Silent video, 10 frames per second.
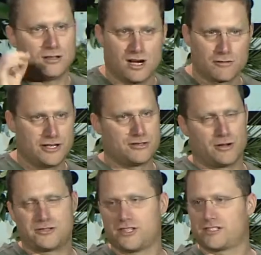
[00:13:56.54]
long-range
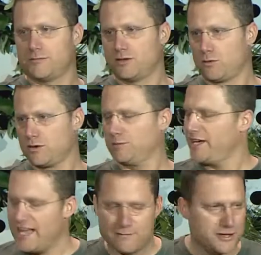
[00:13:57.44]
drone system in the world
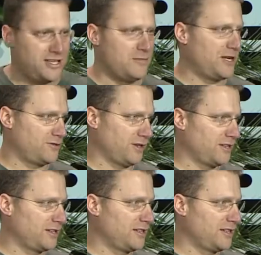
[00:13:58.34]
by every key metric.